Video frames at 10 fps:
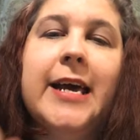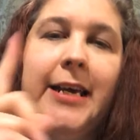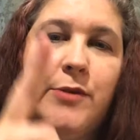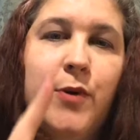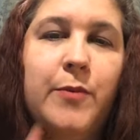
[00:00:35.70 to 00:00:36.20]

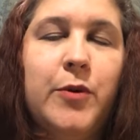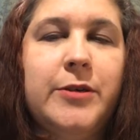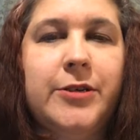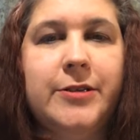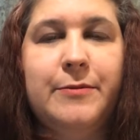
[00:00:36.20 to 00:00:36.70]
is one more
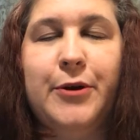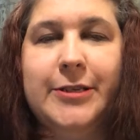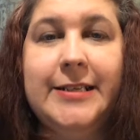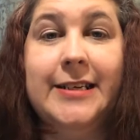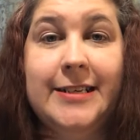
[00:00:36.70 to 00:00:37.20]

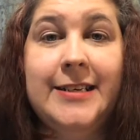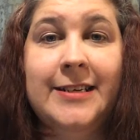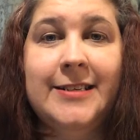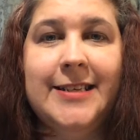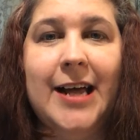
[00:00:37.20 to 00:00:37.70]
person
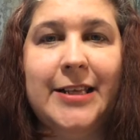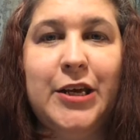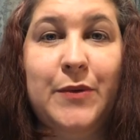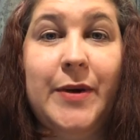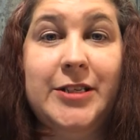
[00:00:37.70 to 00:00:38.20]

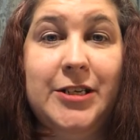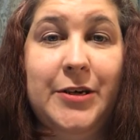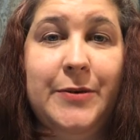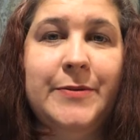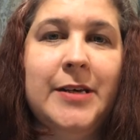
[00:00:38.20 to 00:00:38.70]
telling you what to
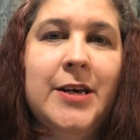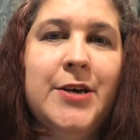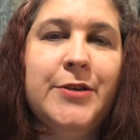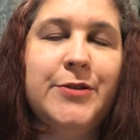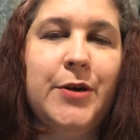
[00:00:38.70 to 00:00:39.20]
do.
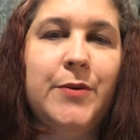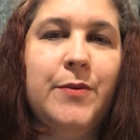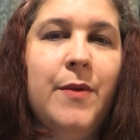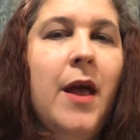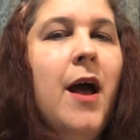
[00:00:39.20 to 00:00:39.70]
So
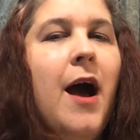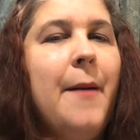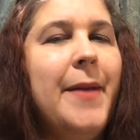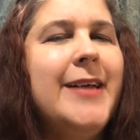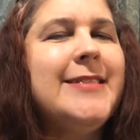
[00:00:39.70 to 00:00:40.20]

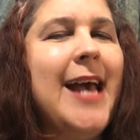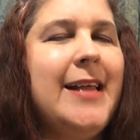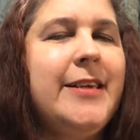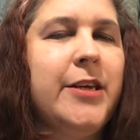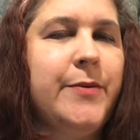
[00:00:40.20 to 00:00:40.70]
I'm not
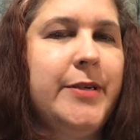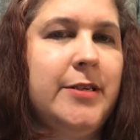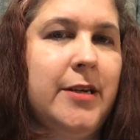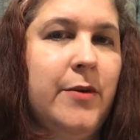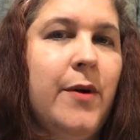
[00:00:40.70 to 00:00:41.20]
telling you what
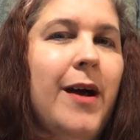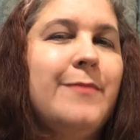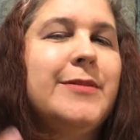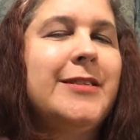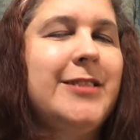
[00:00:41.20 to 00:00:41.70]
to do.
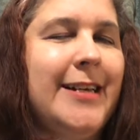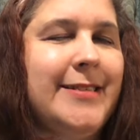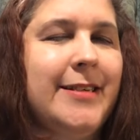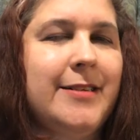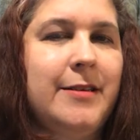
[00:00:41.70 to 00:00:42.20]
I'm
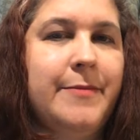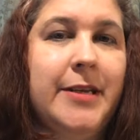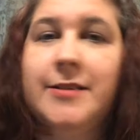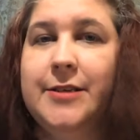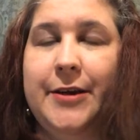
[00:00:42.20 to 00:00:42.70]
suggesting
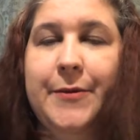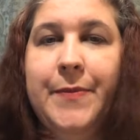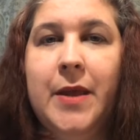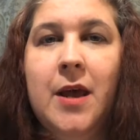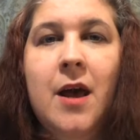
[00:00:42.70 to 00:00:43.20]
something to do.
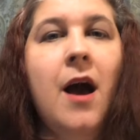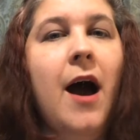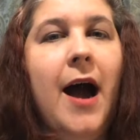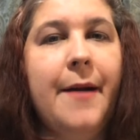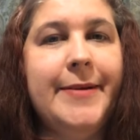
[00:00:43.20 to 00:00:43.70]

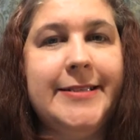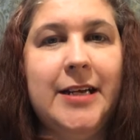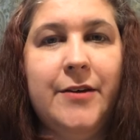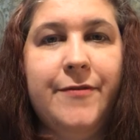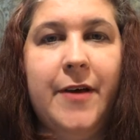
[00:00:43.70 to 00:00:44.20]
I
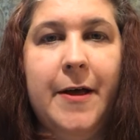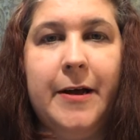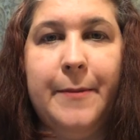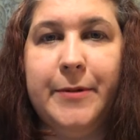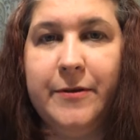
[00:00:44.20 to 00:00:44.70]
myself, a
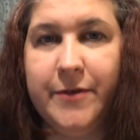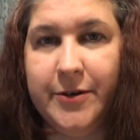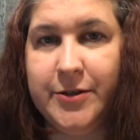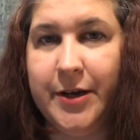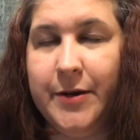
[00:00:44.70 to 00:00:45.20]
couple of
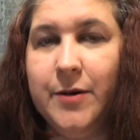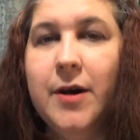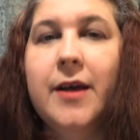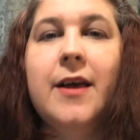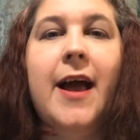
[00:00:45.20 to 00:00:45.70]
years ago,
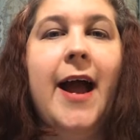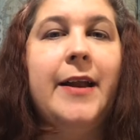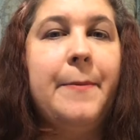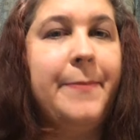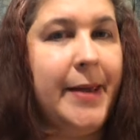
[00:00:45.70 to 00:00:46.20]
had
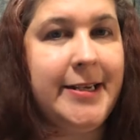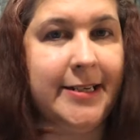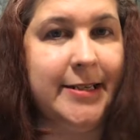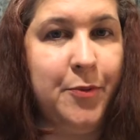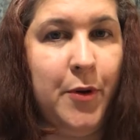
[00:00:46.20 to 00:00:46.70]
a big
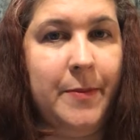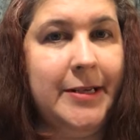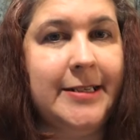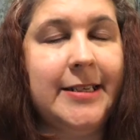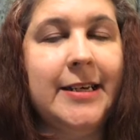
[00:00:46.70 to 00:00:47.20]

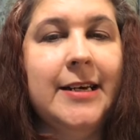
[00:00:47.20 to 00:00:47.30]
disappointment.